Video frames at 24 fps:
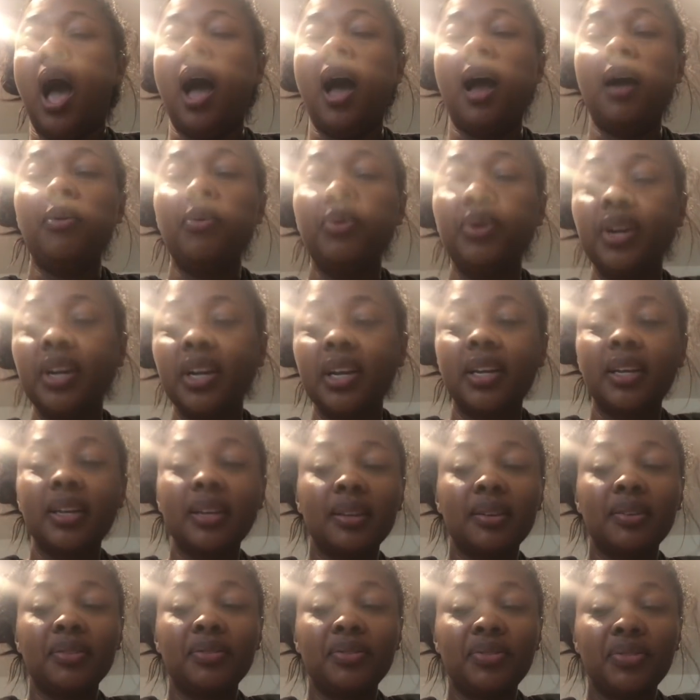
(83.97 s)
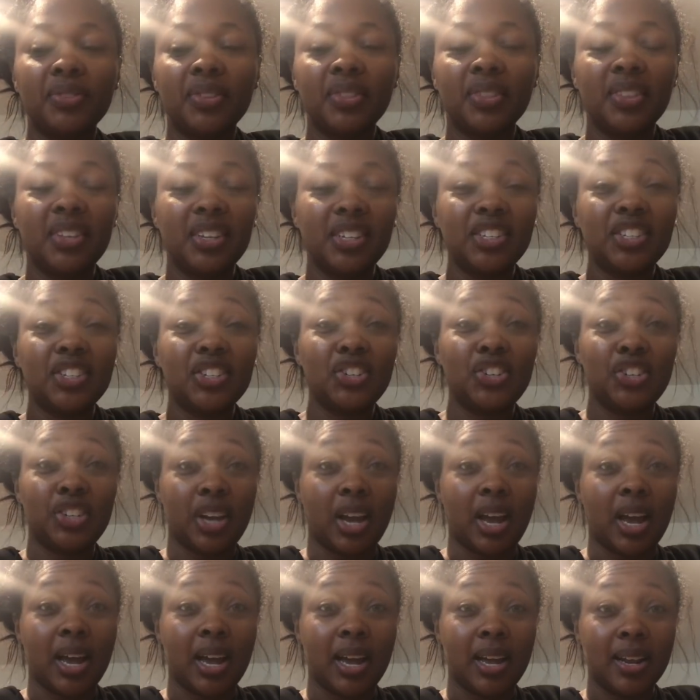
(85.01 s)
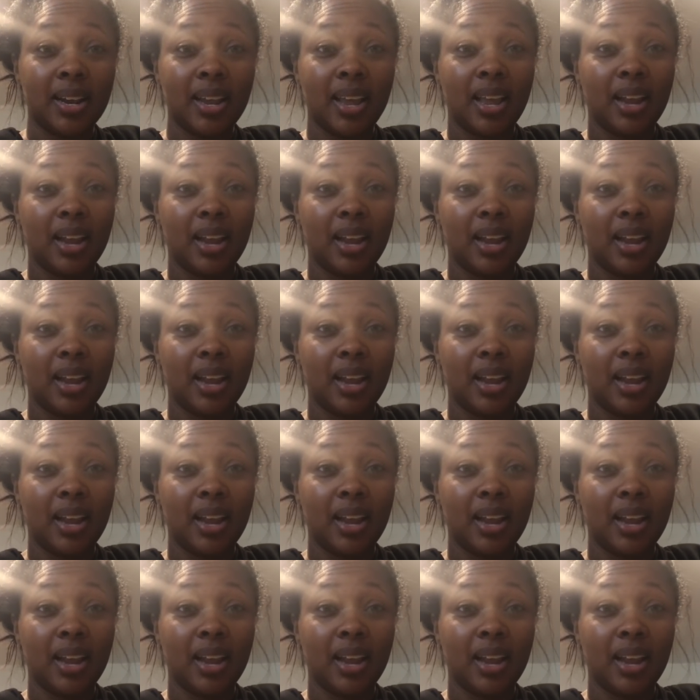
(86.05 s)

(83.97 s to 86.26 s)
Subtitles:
I want to give this a shot,